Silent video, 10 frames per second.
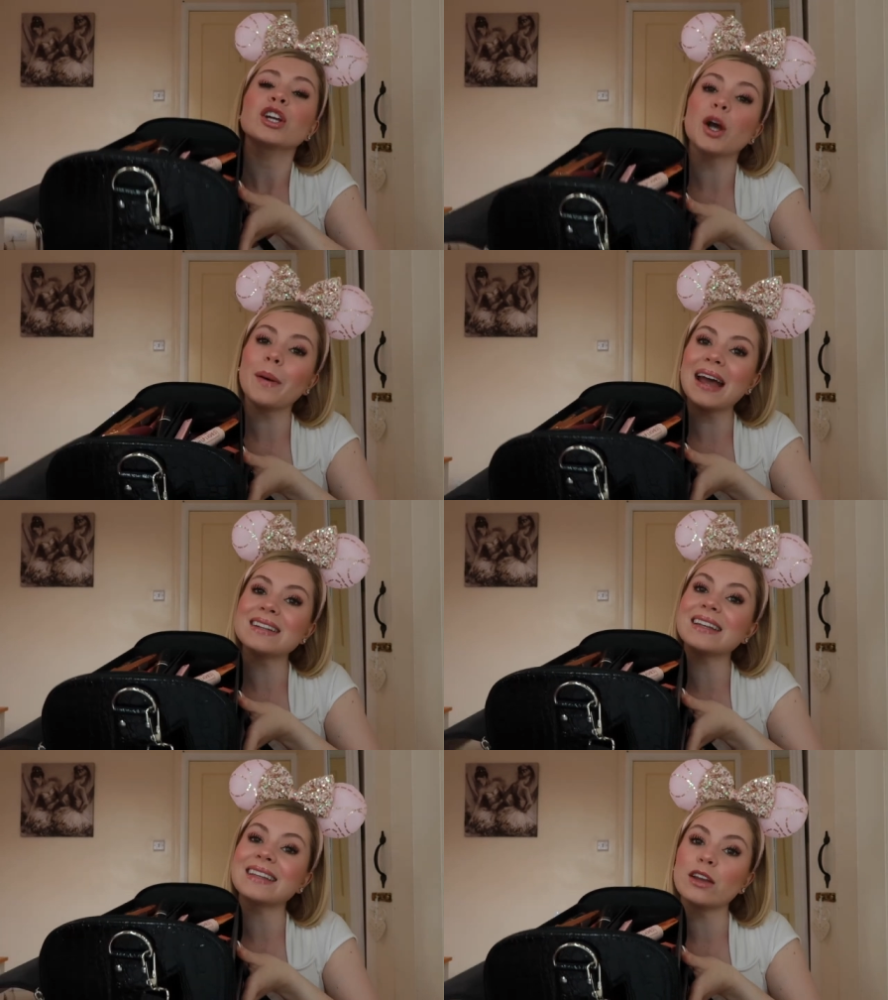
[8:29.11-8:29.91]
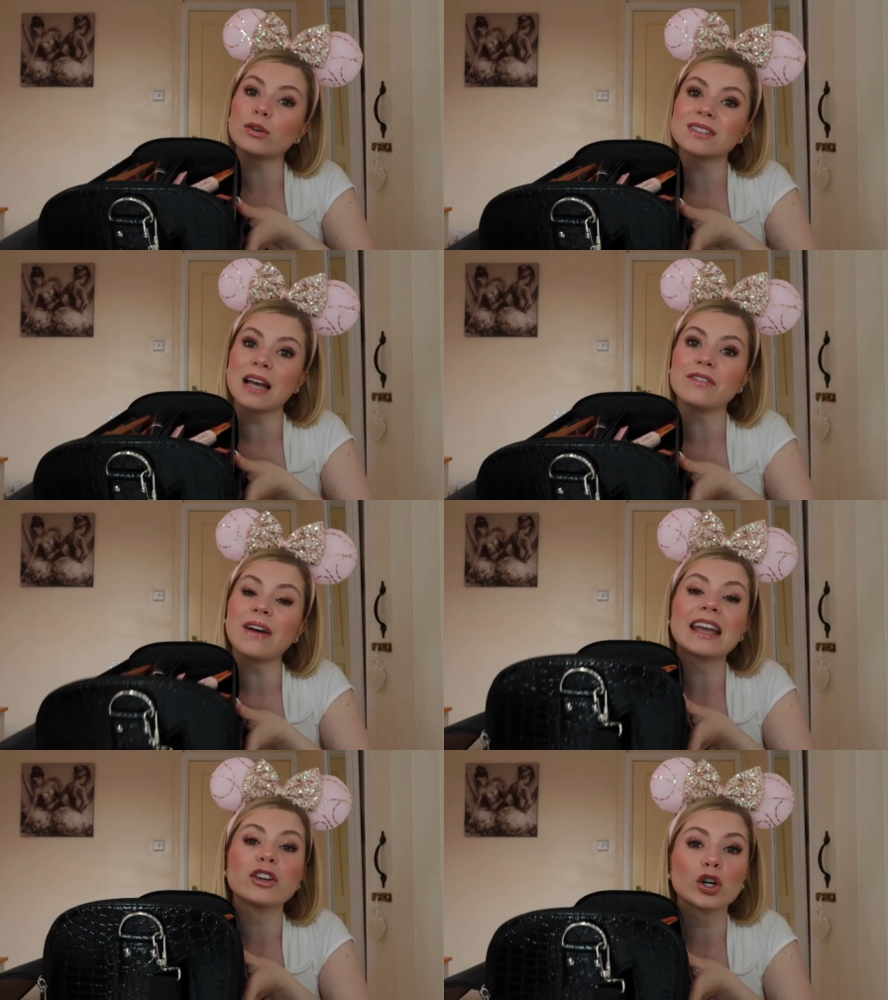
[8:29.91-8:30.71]
Go ahead and get yourself
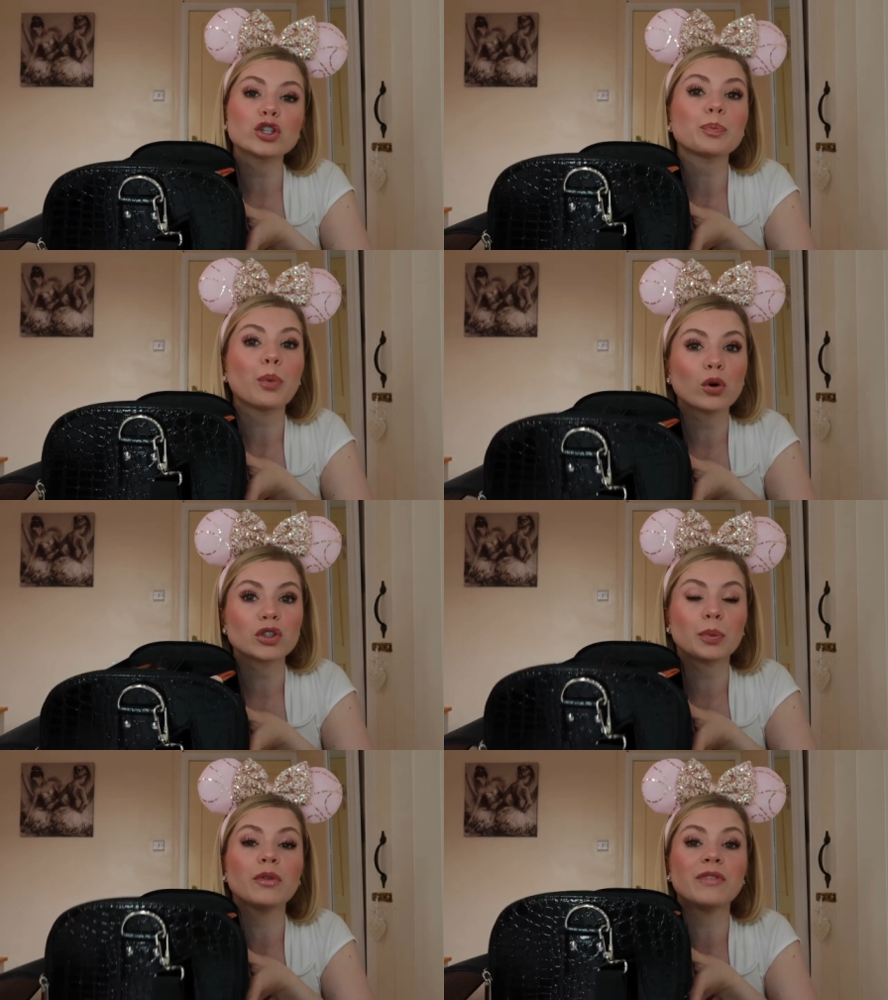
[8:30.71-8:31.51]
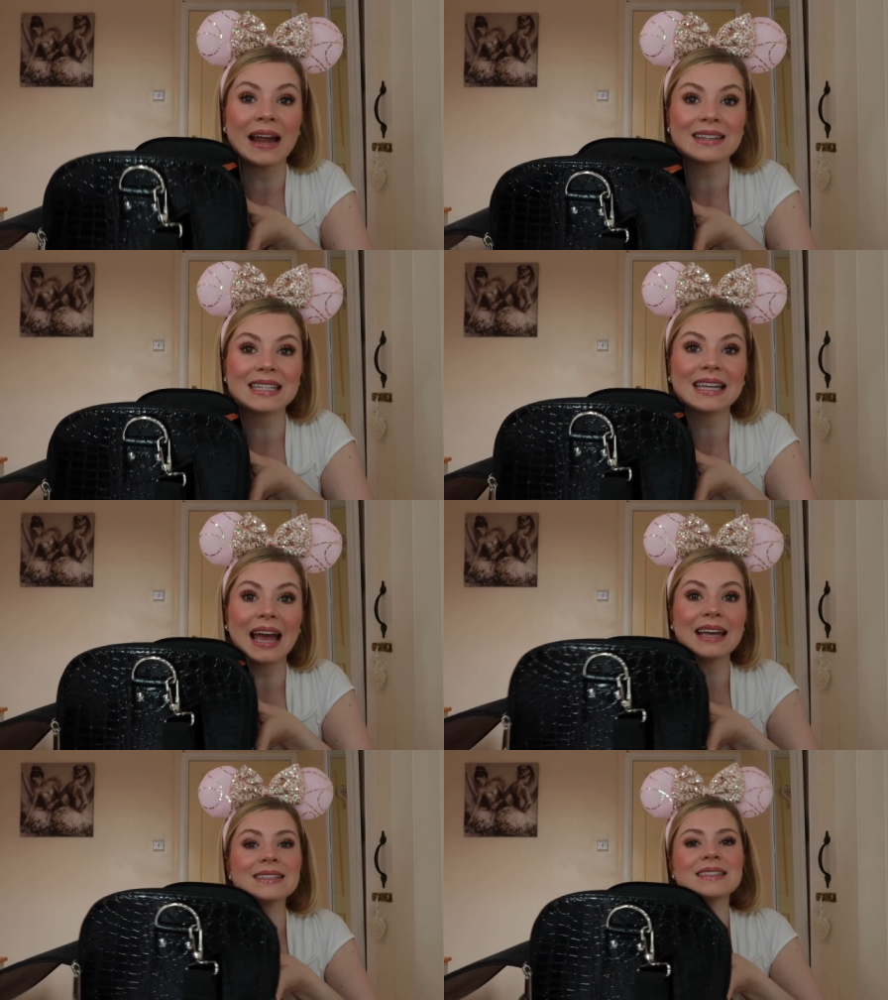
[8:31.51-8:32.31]
a good portable vanity
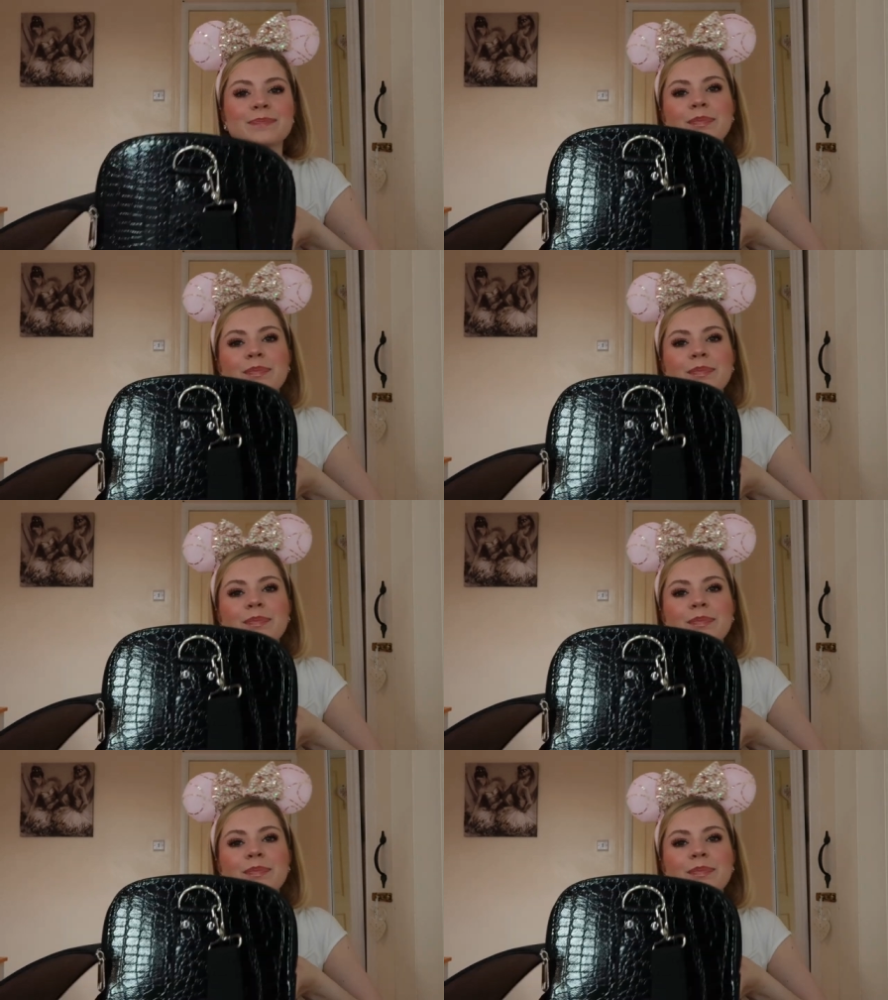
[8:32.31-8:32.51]
case.